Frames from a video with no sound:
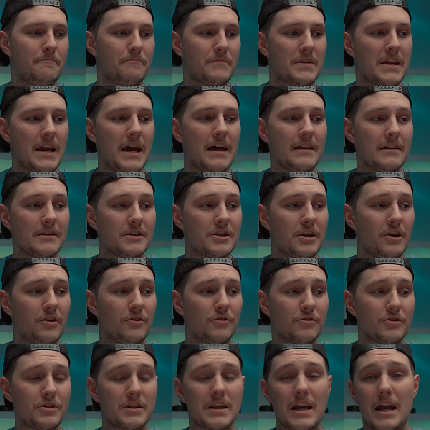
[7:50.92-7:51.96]
yeah, this channel
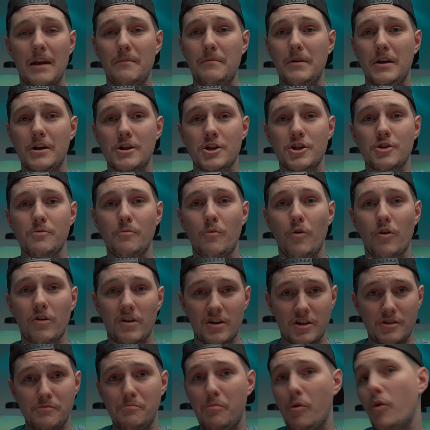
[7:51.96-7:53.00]
will just kind of be a
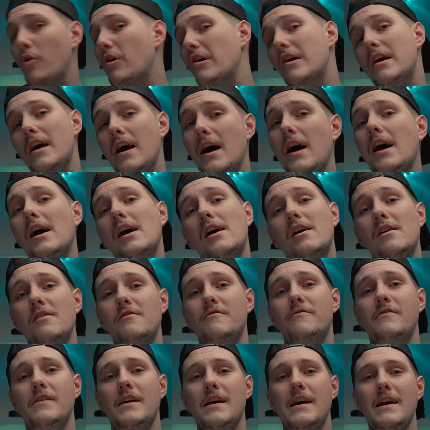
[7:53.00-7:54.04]
smorgasbord
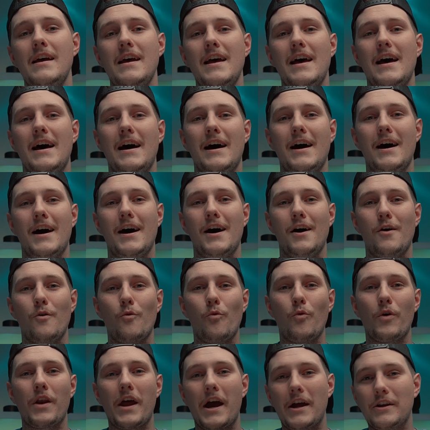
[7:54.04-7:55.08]
of
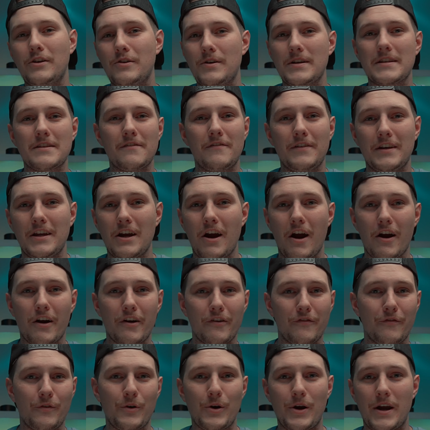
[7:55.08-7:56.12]
what I do as a
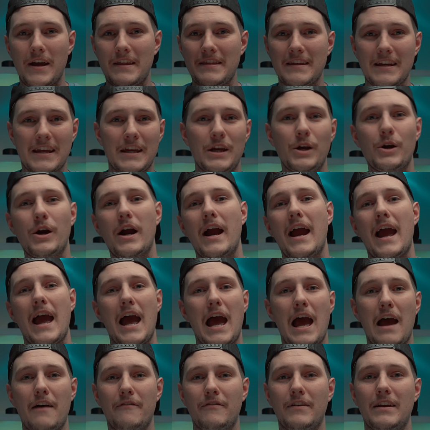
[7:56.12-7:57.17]
videographer and the gear I
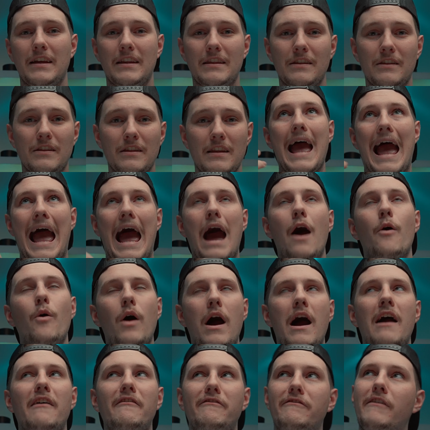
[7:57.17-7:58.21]
have and how
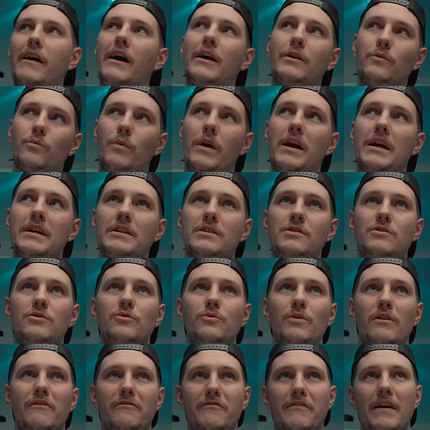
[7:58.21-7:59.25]
I find ways
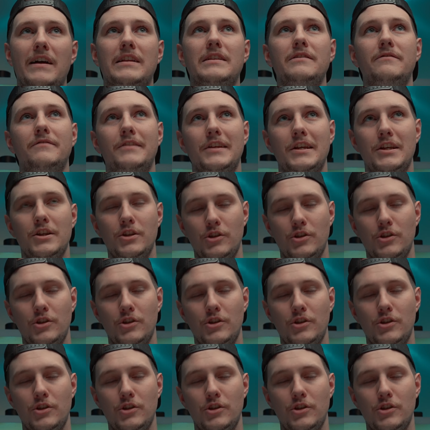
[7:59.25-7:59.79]
to effectively